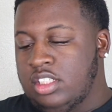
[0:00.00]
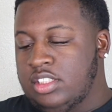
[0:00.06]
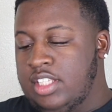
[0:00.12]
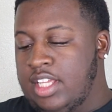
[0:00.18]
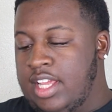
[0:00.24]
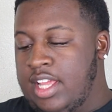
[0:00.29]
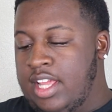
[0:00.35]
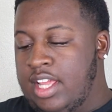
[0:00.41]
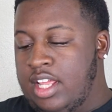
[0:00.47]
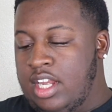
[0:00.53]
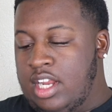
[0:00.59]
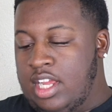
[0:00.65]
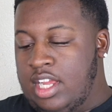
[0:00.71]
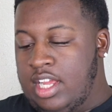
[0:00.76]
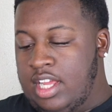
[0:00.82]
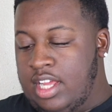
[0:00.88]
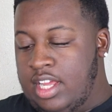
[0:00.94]
Then
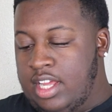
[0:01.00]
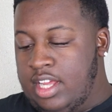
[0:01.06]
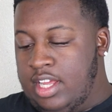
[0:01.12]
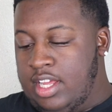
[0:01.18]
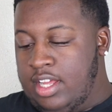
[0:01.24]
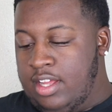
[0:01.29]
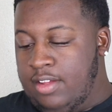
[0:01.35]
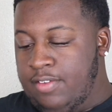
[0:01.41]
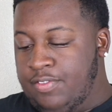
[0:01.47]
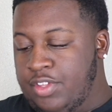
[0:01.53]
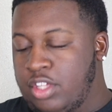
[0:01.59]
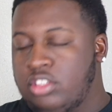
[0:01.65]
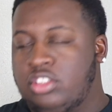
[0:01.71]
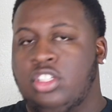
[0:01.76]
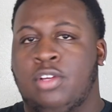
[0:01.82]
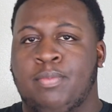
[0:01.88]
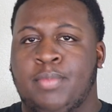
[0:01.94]
I have
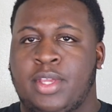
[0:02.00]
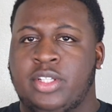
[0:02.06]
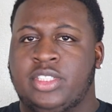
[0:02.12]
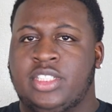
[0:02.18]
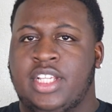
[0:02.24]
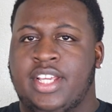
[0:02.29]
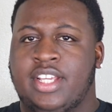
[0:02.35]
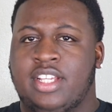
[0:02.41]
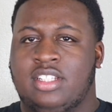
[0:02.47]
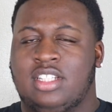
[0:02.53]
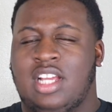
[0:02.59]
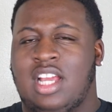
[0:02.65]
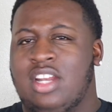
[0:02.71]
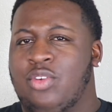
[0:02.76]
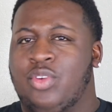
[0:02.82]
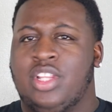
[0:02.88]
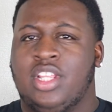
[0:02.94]
YouTube Music.
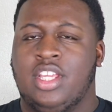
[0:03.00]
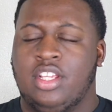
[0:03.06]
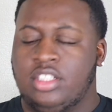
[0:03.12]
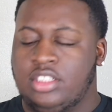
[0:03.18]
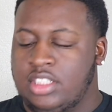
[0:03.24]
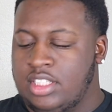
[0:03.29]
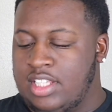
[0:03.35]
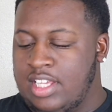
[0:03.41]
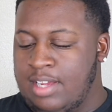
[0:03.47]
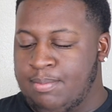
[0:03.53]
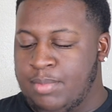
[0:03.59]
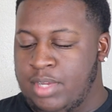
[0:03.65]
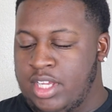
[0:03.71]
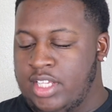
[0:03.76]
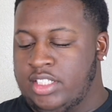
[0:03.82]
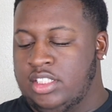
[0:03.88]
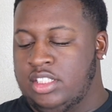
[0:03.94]
I don't really use it that
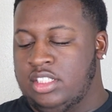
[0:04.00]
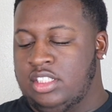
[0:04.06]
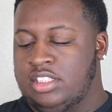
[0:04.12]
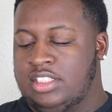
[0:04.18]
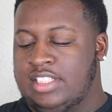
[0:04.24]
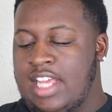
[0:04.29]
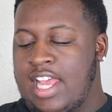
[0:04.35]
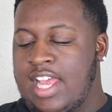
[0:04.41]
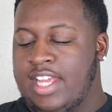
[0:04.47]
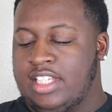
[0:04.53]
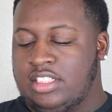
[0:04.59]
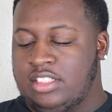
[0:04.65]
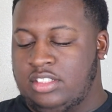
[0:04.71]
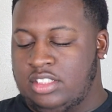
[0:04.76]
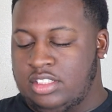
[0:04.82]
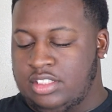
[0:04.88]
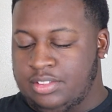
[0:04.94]
much.
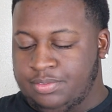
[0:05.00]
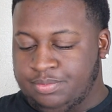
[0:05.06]
Saks.